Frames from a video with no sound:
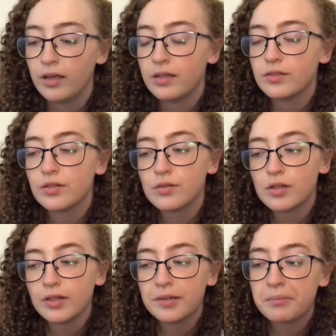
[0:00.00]
So
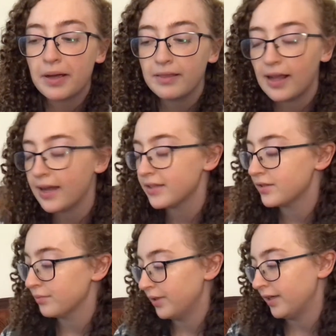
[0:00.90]
during my last
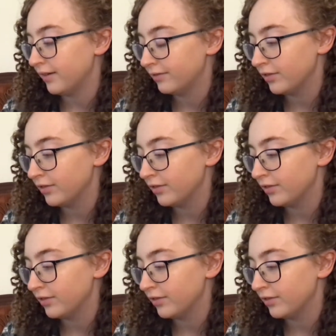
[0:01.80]
reading